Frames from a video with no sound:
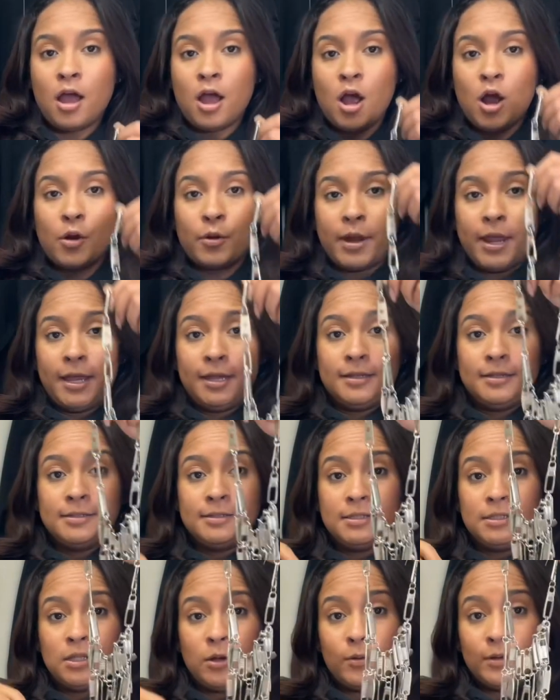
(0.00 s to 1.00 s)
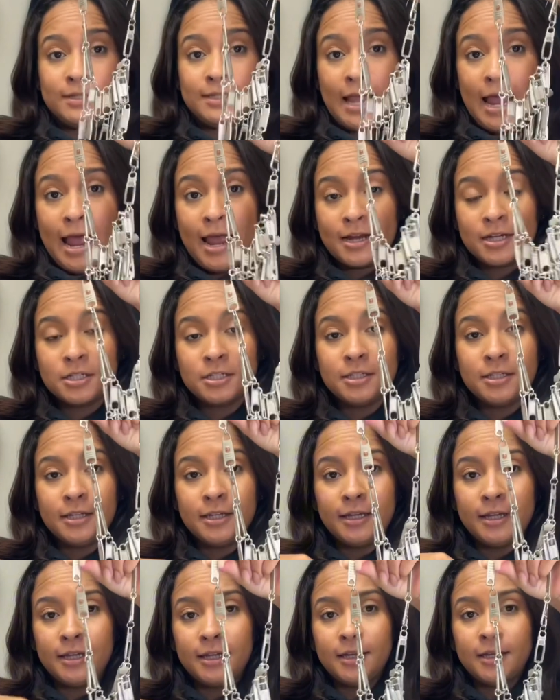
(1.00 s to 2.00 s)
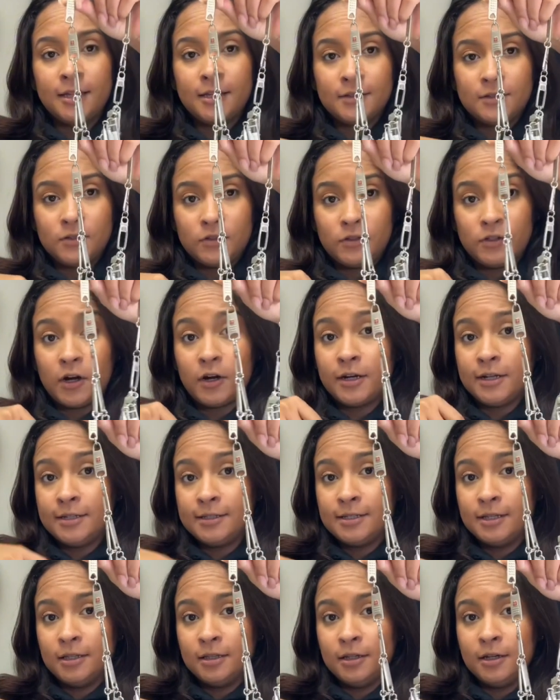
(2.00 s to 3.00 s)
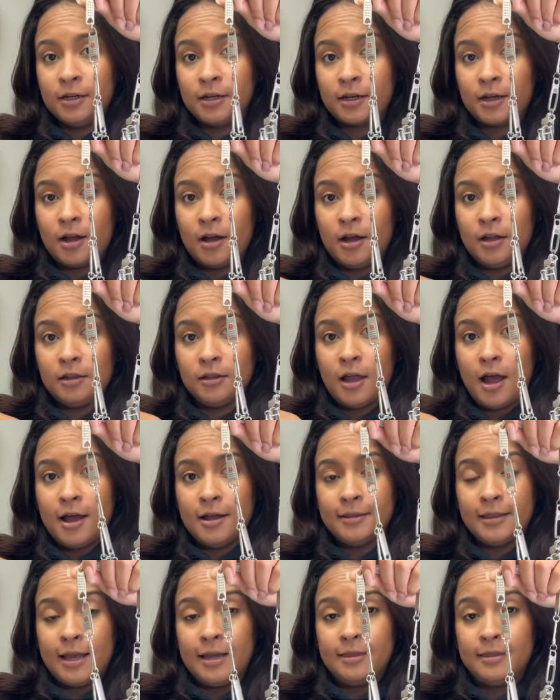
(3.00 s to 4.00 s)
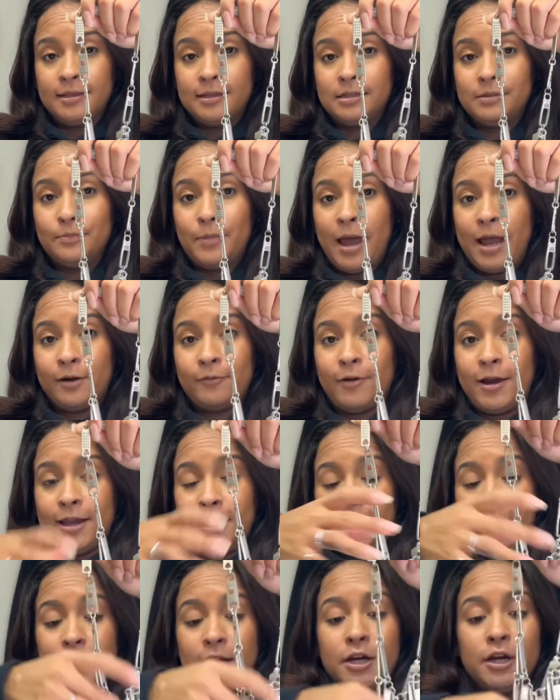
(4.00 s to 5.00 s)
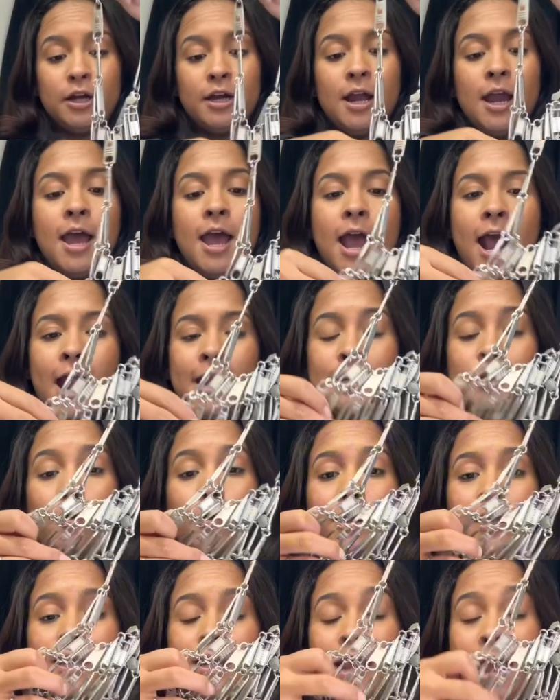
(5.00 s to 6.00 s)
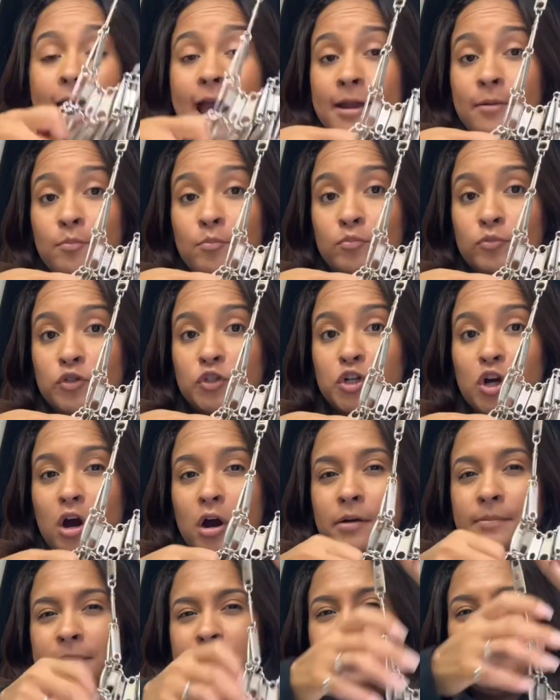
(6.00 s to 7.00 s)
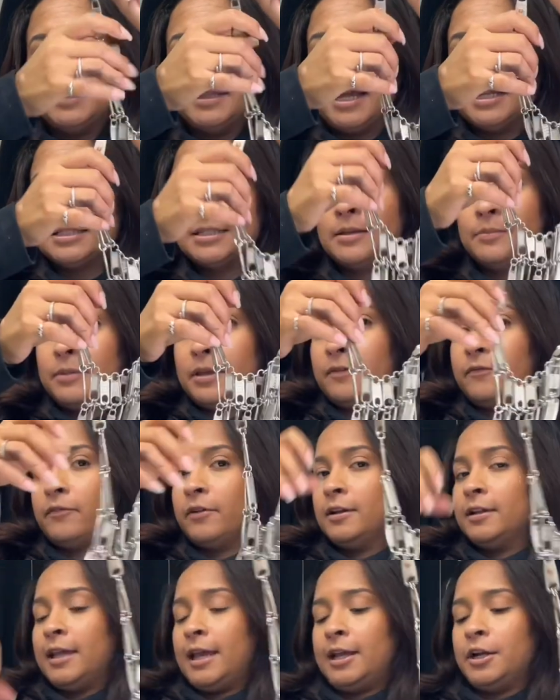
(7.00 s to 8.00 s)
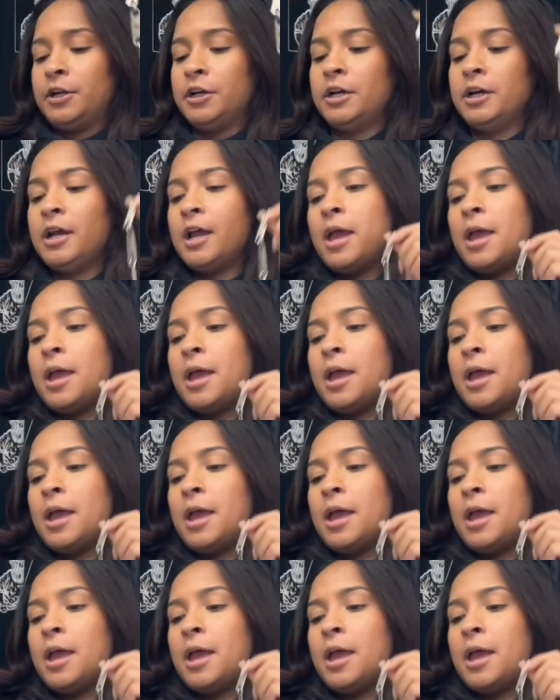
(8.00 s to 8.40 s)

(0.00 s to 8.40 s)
Okay, so it's actually starting to look a lot like this bag right here. I know I could add charms, but that's something for later.